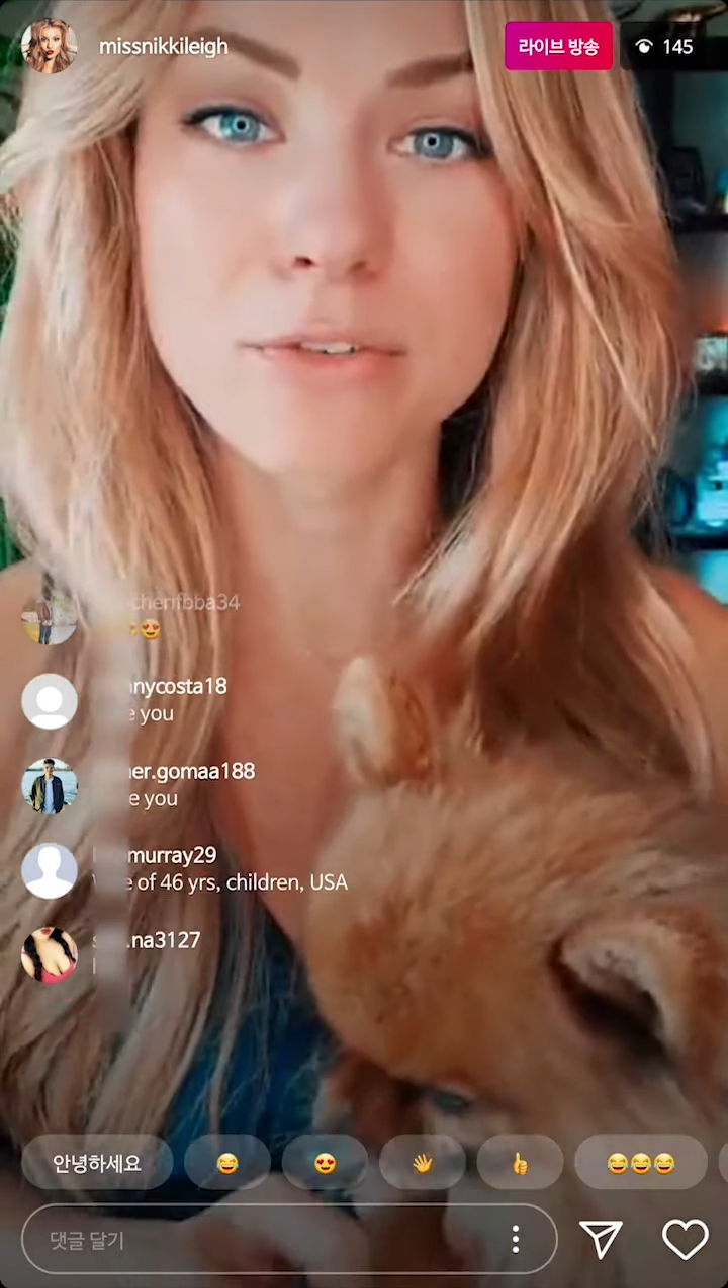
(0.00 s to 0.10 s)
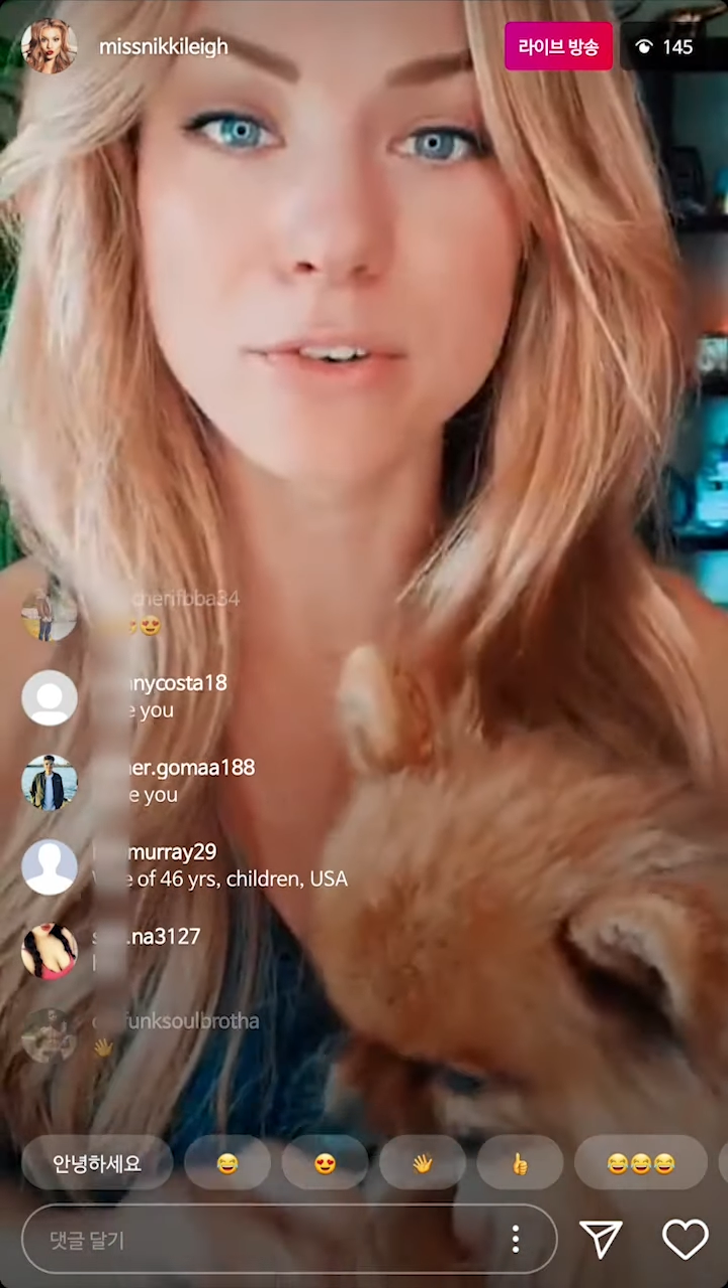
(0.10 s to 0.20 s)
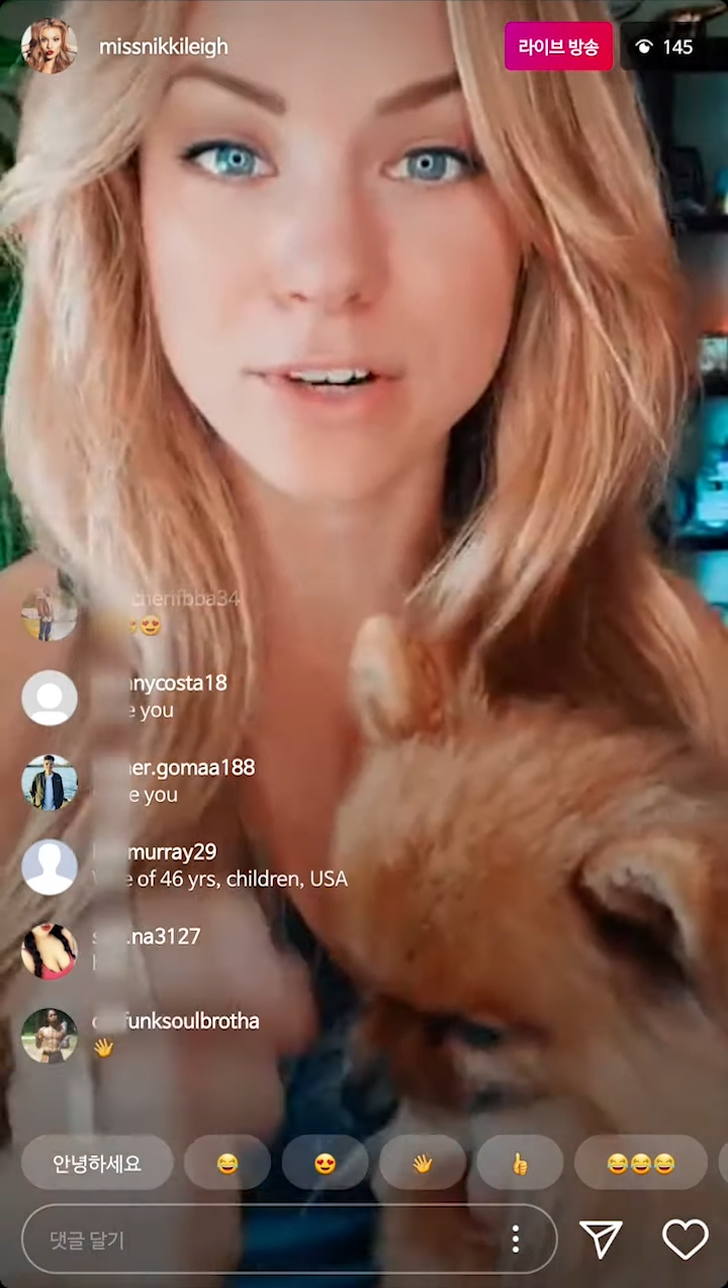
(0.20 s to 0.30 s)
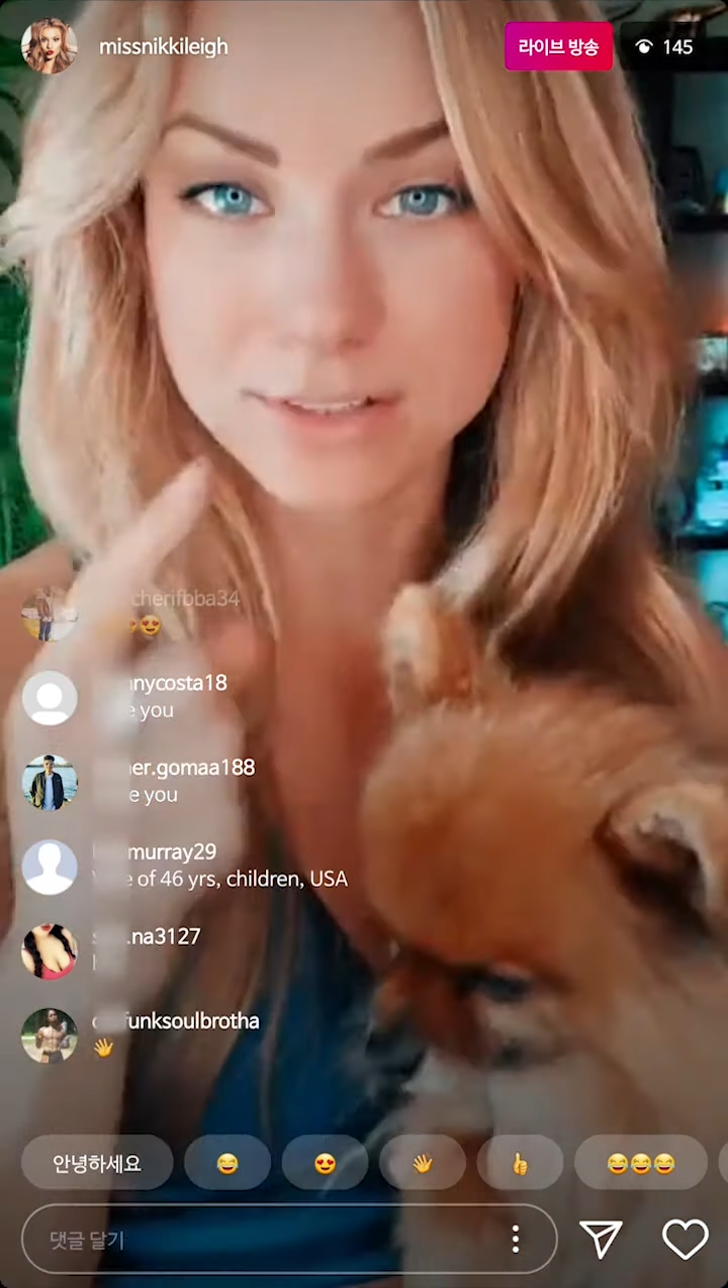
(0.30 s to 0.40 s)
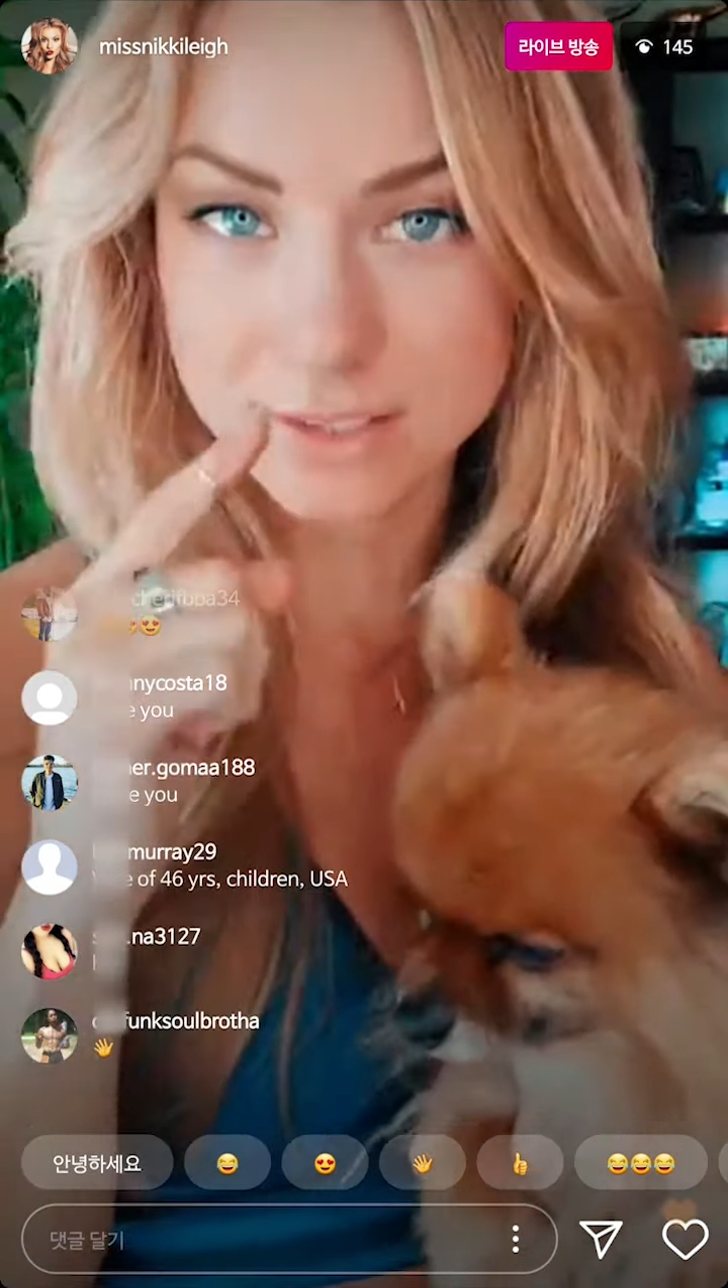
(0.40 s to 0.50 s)

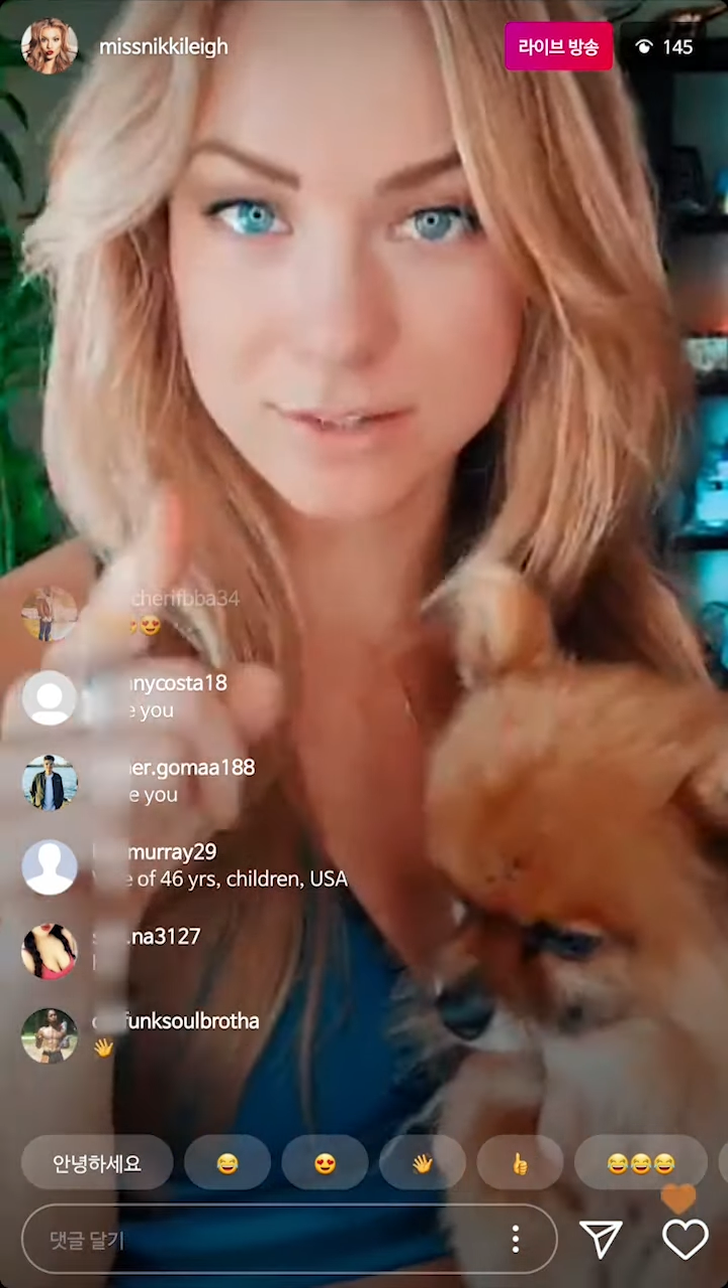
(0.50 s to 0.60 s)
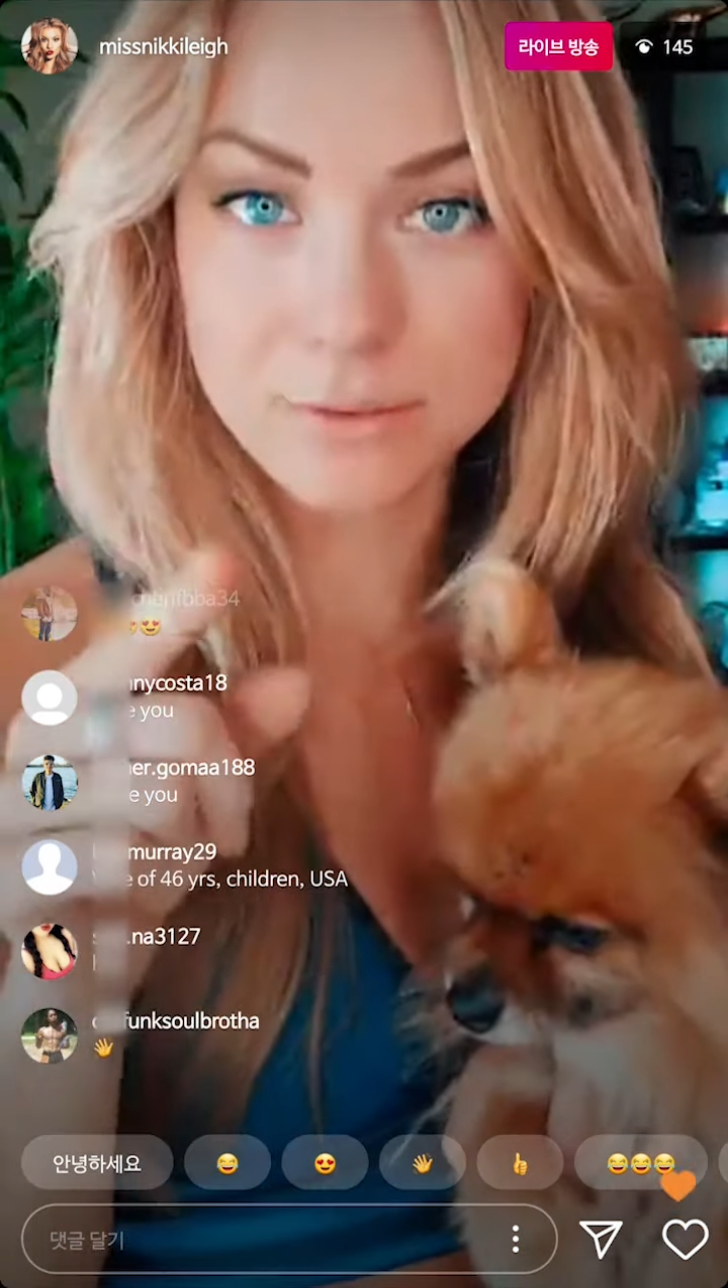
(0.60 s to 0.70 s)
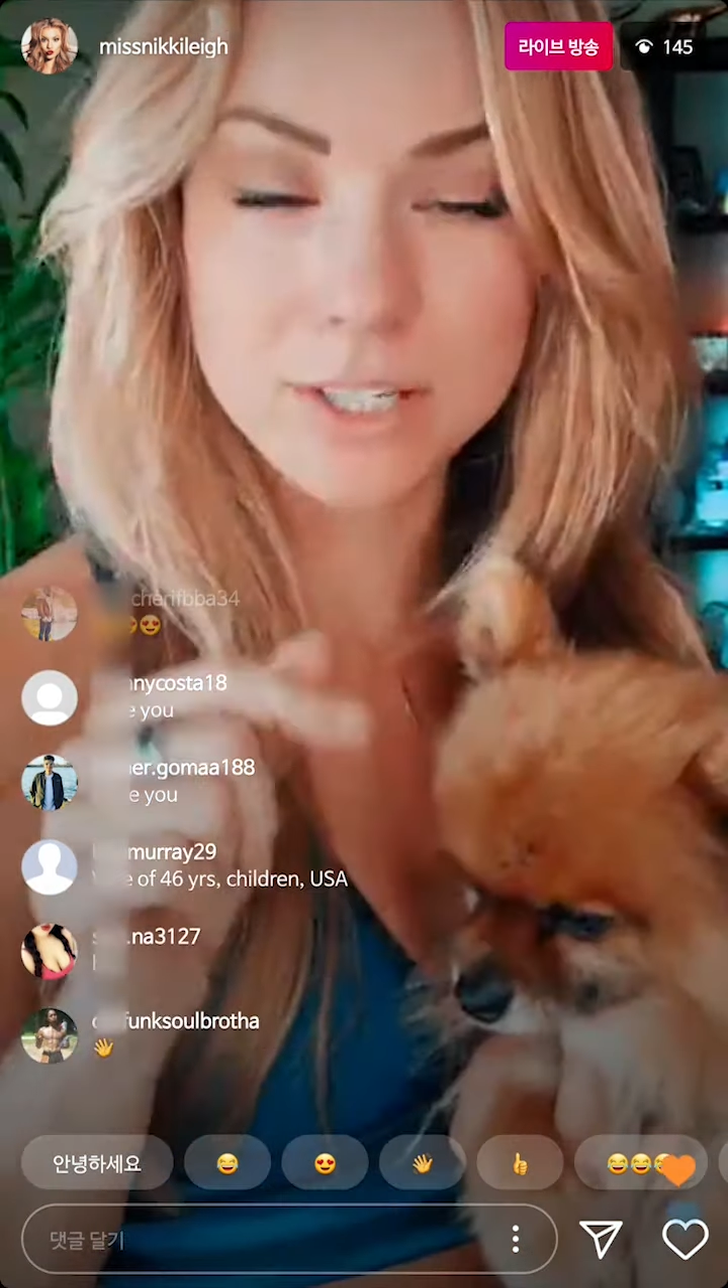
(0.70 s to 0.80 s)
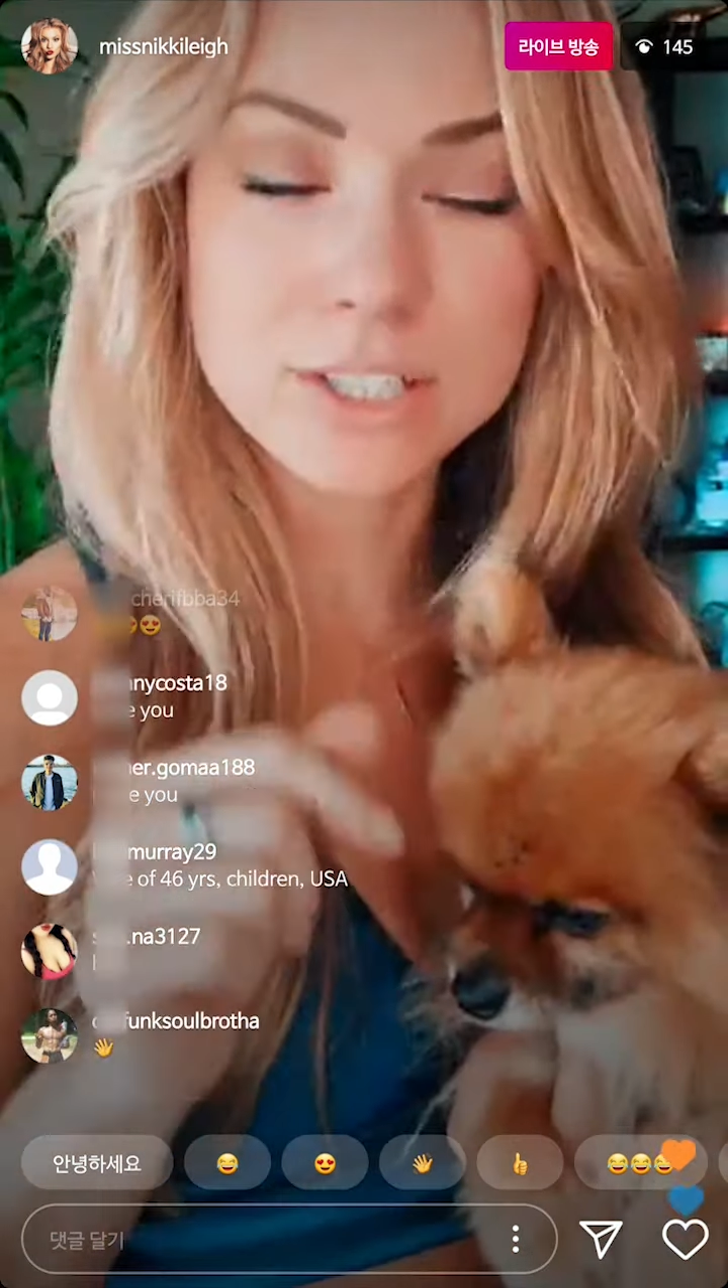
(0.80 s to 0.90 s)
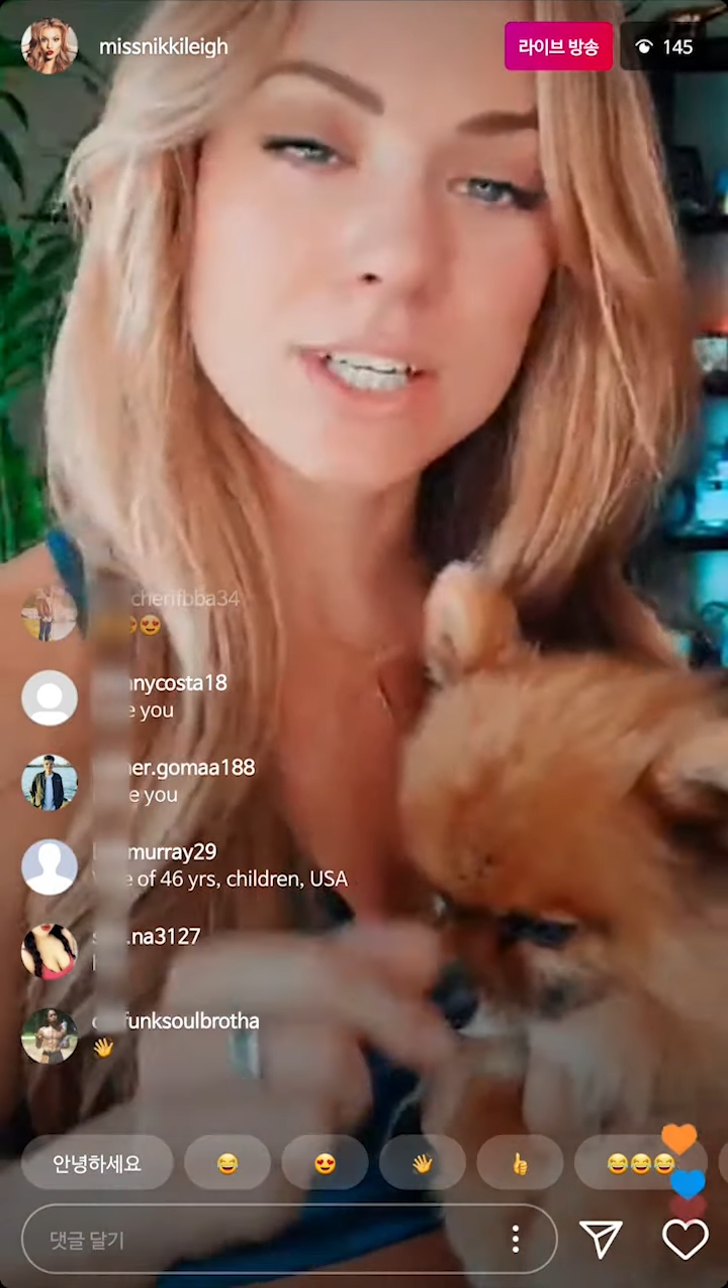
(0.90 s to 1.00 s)
for. See,
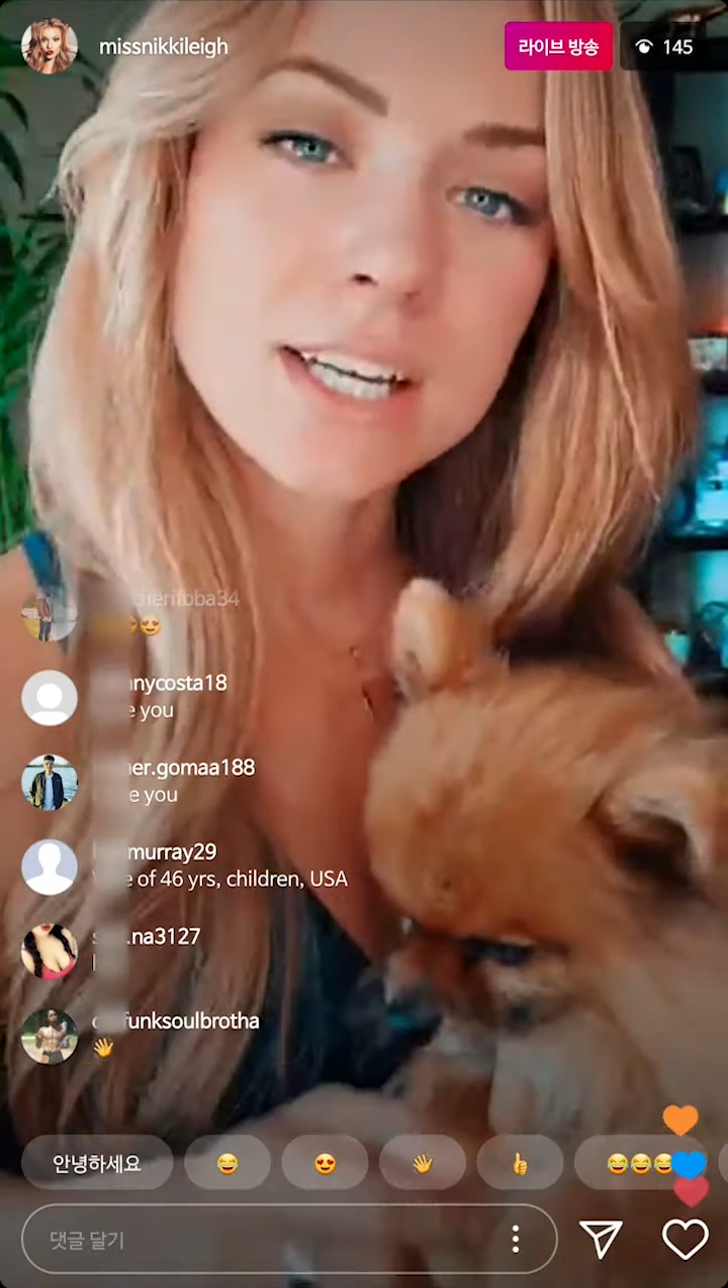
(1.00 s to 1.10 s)
watch.